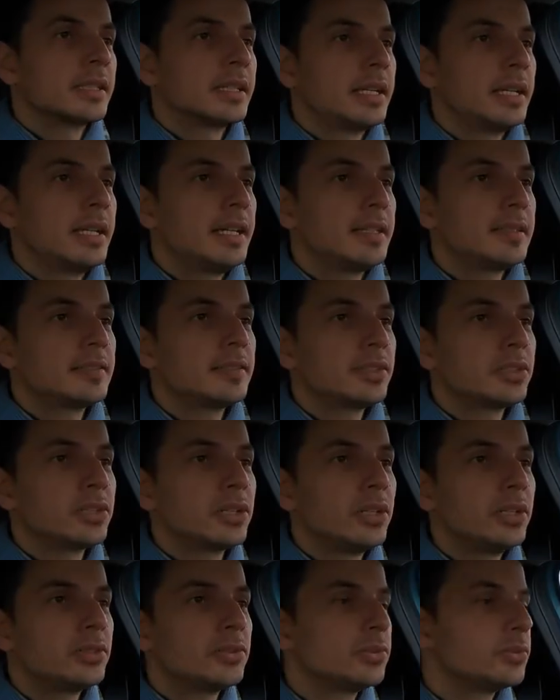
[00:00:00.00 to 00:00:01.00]
At
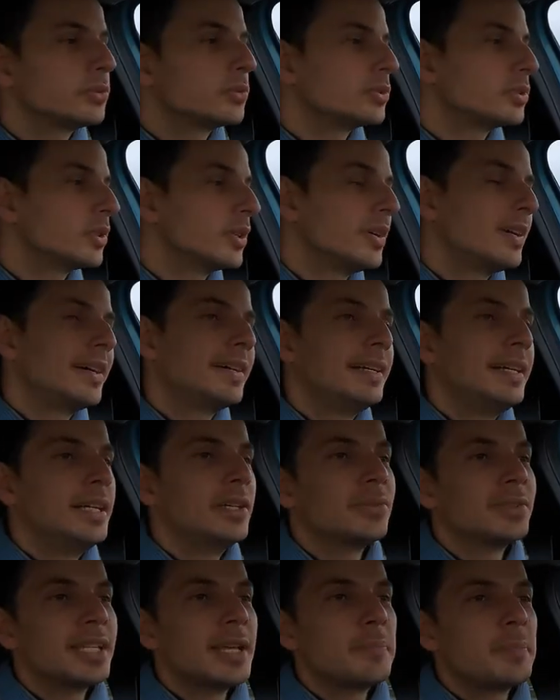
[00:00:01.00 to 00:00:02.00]

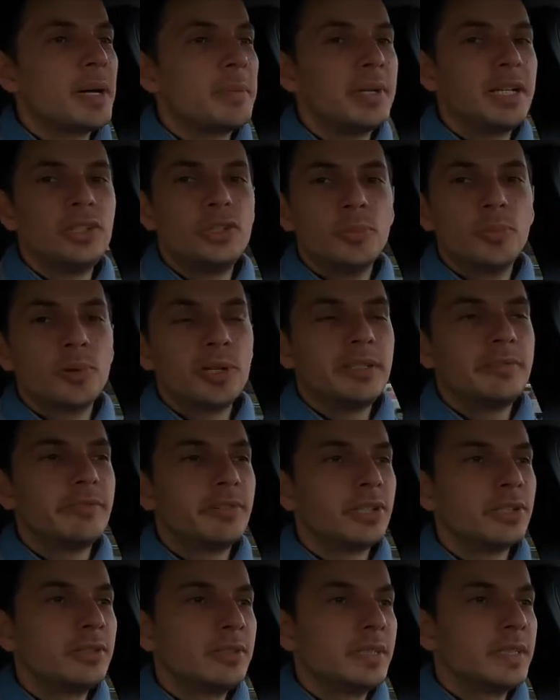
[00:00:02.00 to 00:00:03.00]
130, there's quite
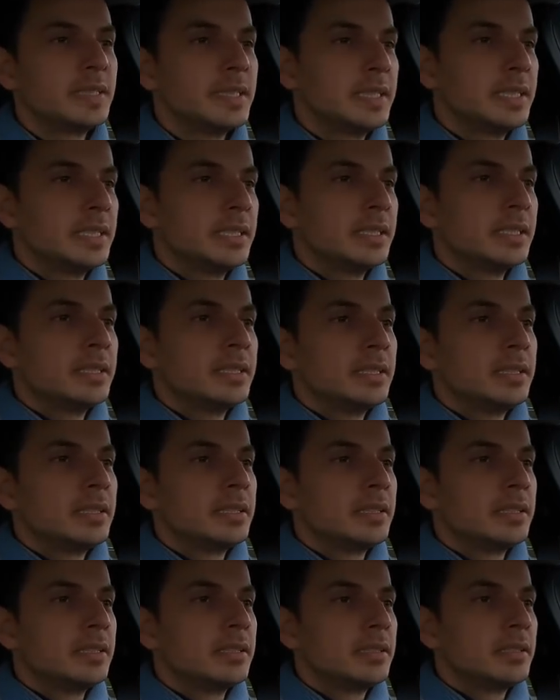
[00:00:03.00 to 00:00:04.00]
a bit of wind
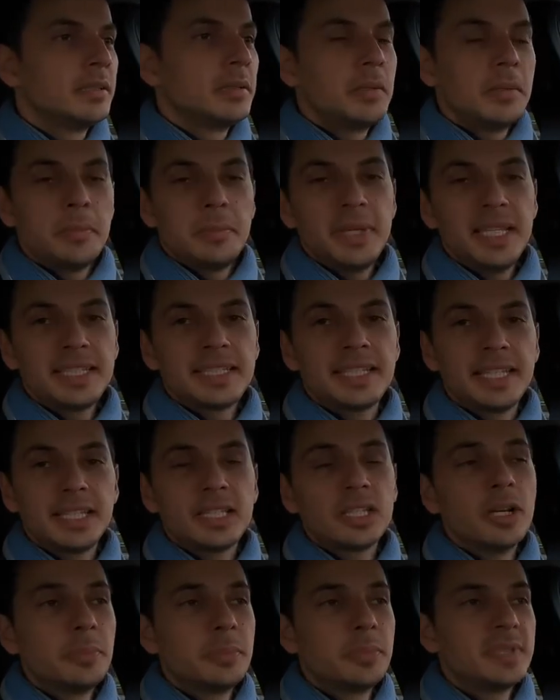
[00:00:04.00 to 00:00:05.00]
noise, but what's
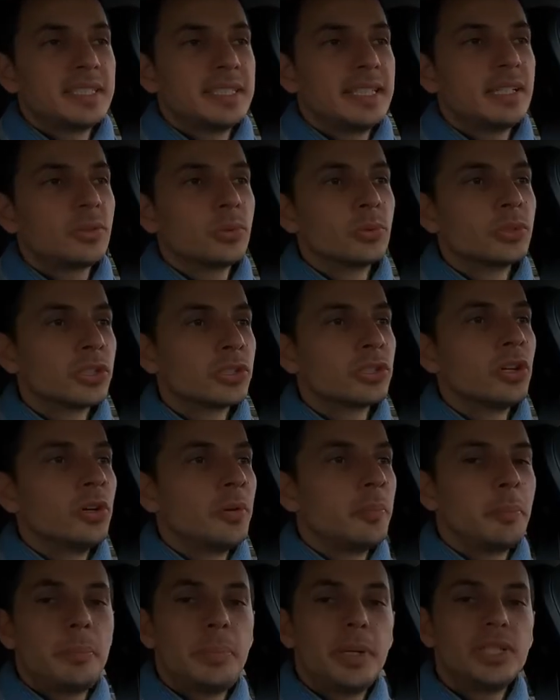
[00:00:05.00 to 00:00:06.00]
great is that you
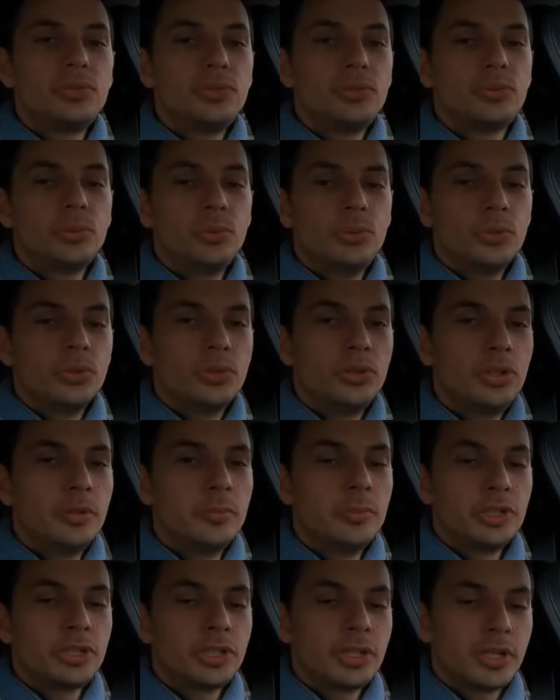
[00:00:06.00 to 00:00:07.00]
can't hear the engine at
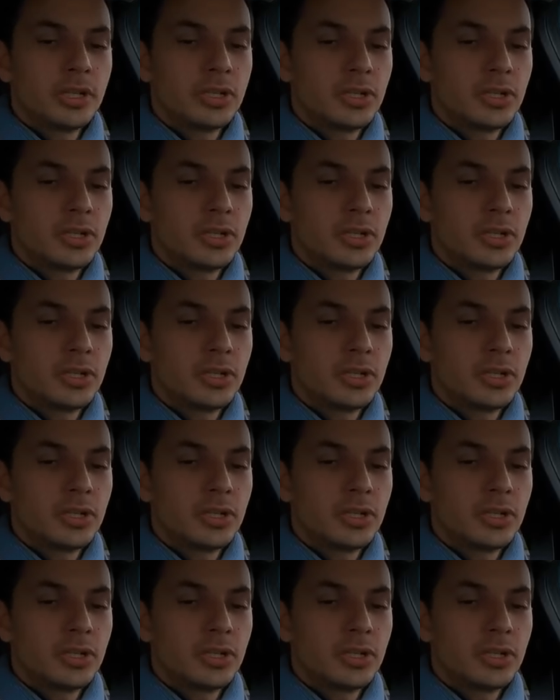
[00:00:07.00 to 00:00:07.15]
all.